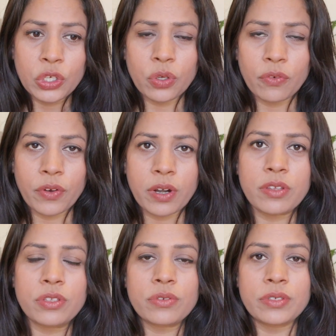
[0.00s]
you're
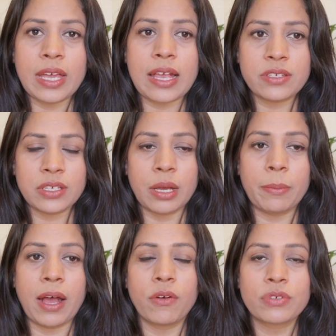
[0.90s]
very enthusiastic
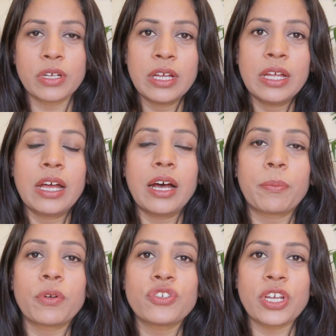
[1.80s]
about
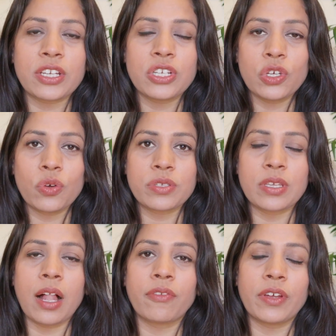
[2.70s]
projecting
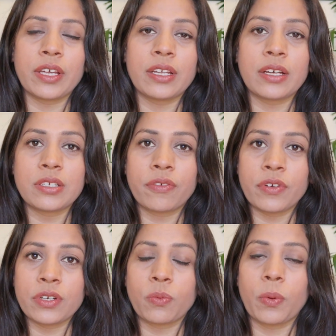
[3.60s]
yourself in a
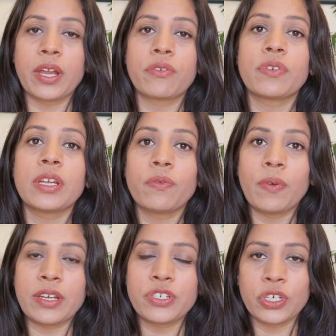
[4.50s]
different way,
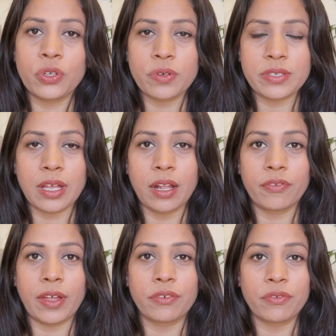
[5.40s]
reinventing
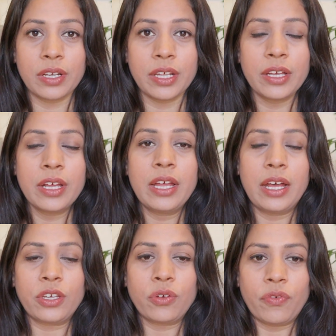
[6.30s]
yourself, and really
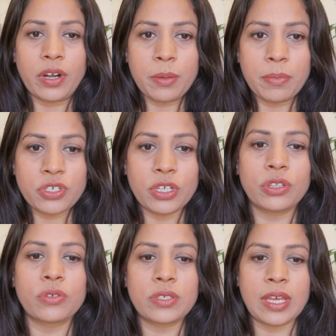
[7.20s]
you're very much
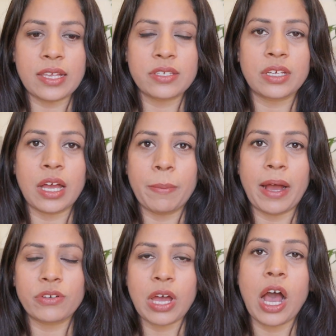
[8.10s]
enthusiastic
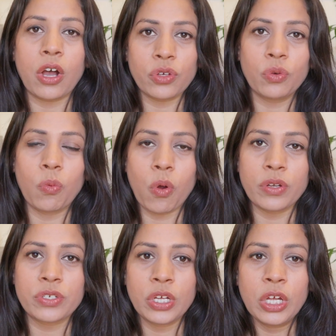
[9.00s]
about how you
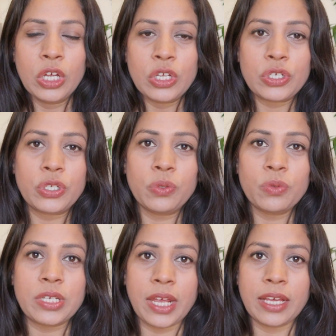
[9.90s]
want
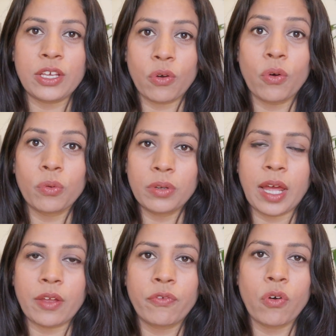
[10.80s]
to take your own
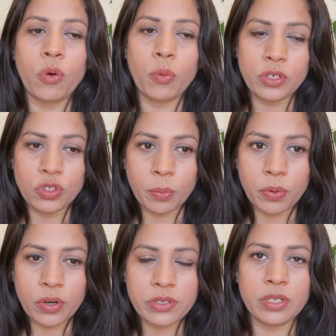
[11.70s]
life forward. Your
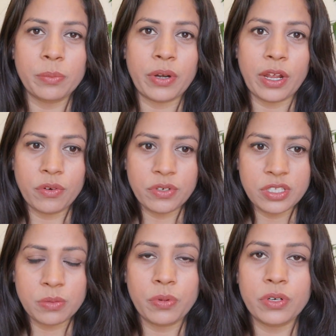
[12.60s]
personal
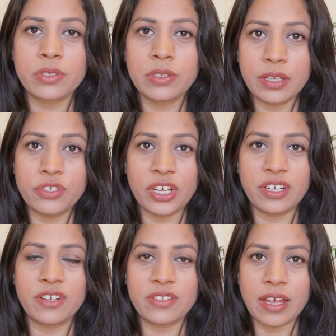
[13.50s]
priorities, personal
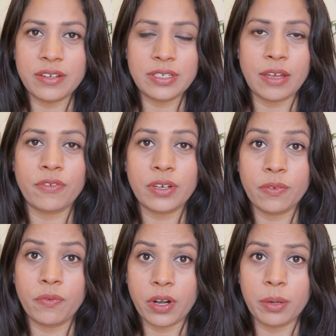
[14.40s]
agendas are
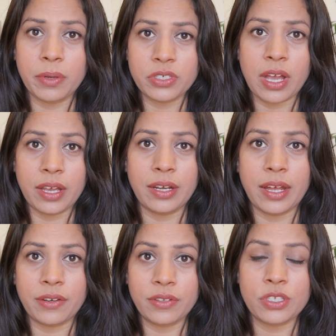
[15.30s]
definitely very much
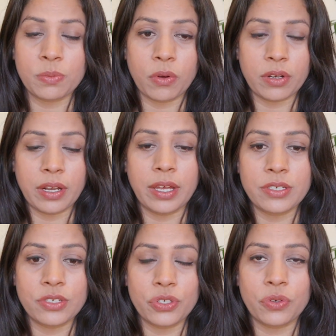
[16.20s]
highlighted and
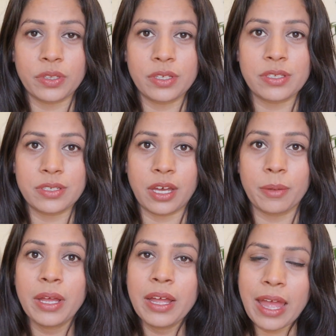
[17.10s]
spotlighted during this
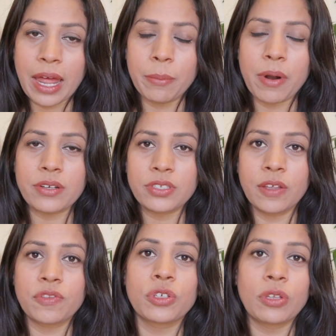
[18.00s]
time, and Mars
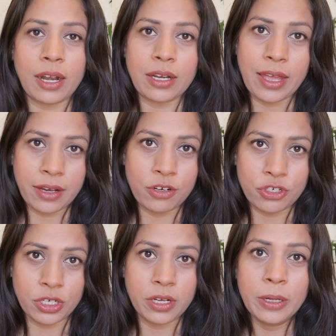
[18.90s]
gives you that
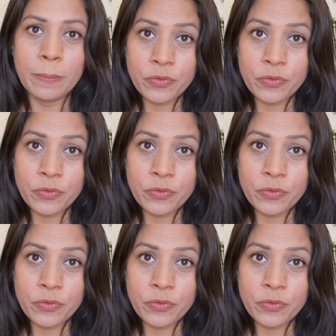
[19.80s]
energy